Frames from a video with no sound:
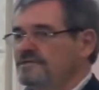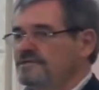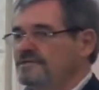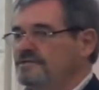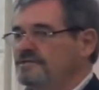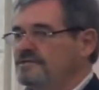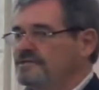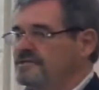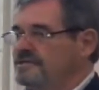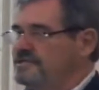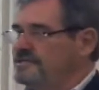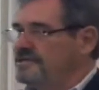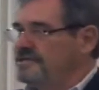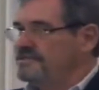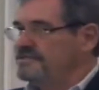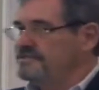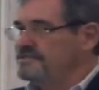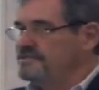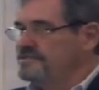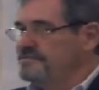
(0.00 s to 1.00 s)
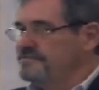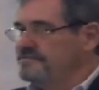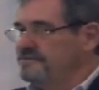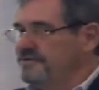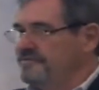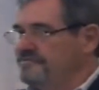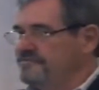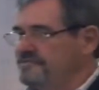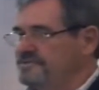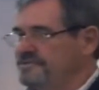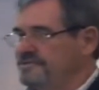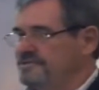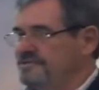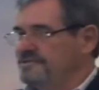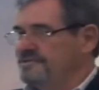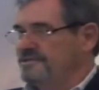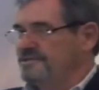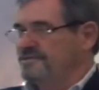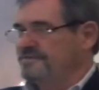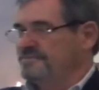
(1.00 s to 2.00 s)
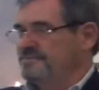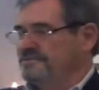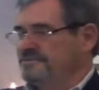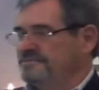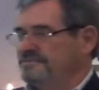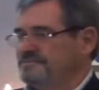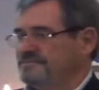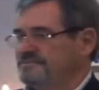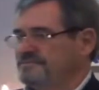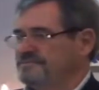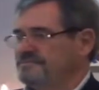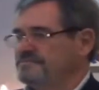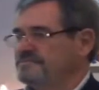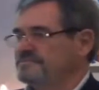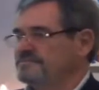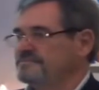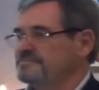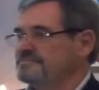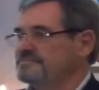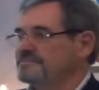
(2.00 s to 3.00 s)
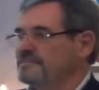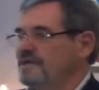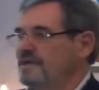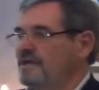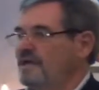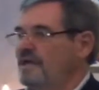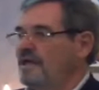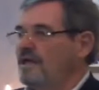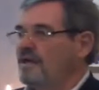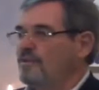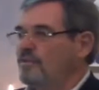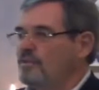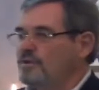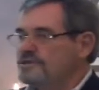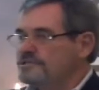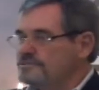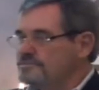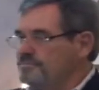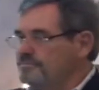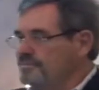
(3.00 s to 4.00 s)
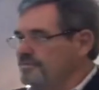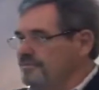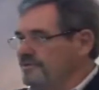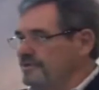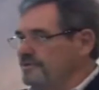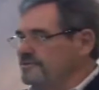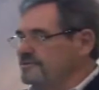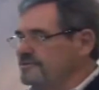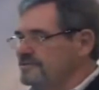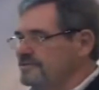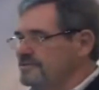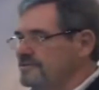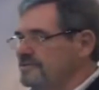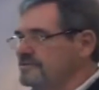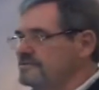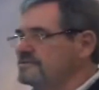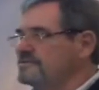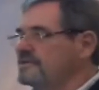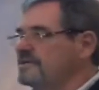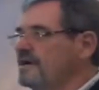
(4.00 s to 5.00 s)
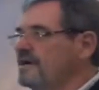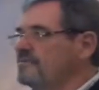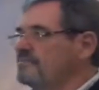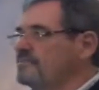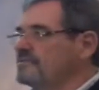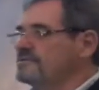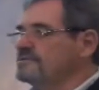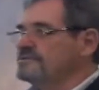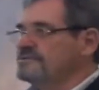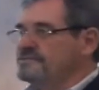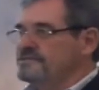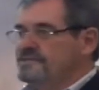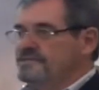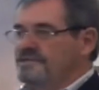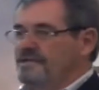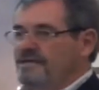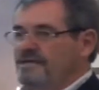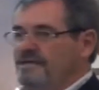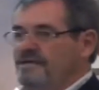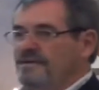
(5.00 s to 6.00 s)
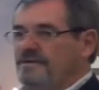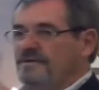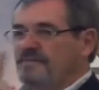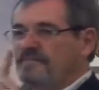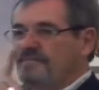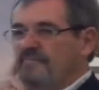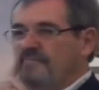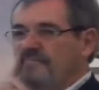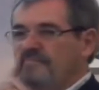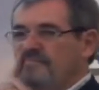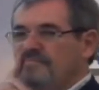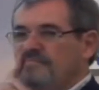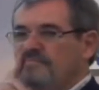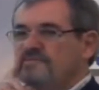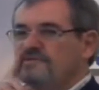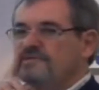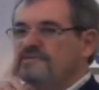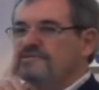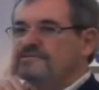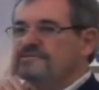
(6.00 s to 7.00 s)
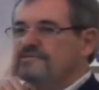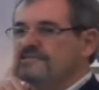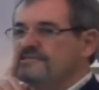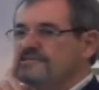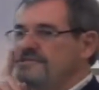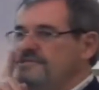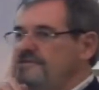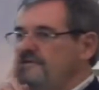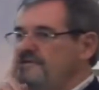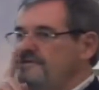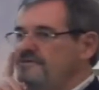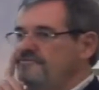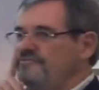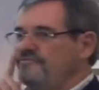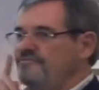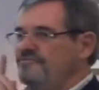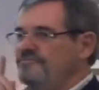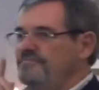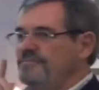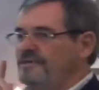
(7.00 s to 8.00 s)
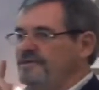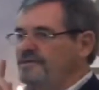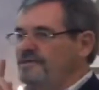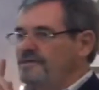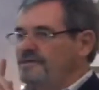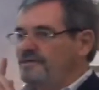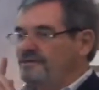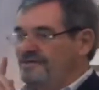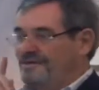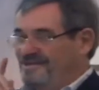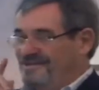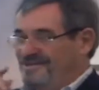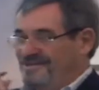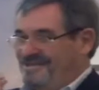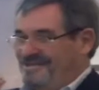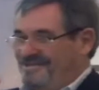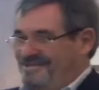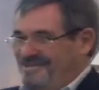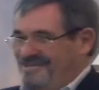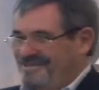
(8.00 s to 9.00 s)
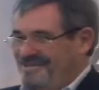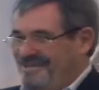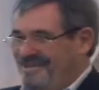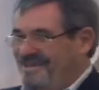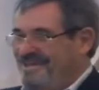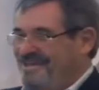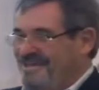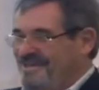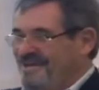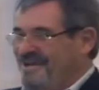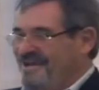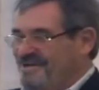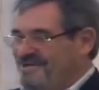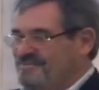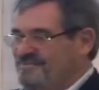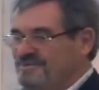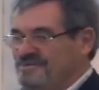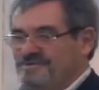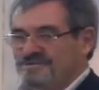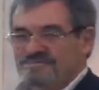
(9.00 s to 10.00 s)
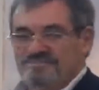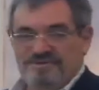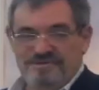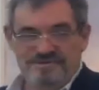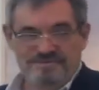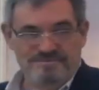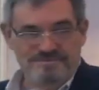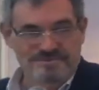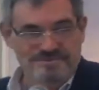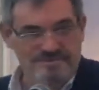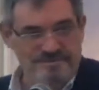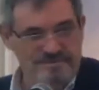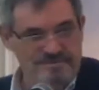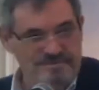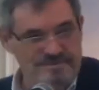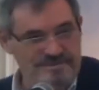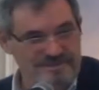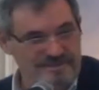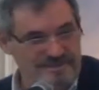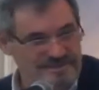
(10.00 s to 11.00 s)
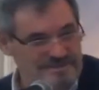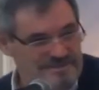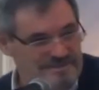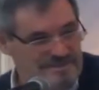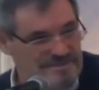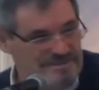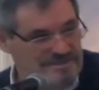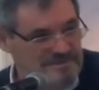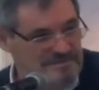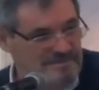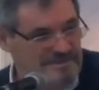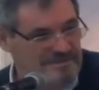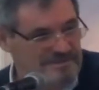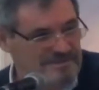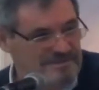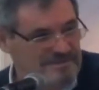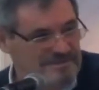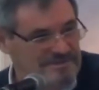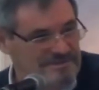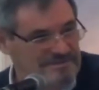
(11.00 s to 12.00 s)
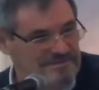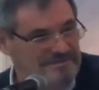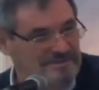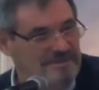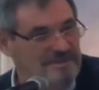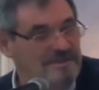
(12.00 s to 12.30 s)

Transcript: in the tents of the refugee camps, whispering to those couples and saying, Conceive me I want to be with you in this situation.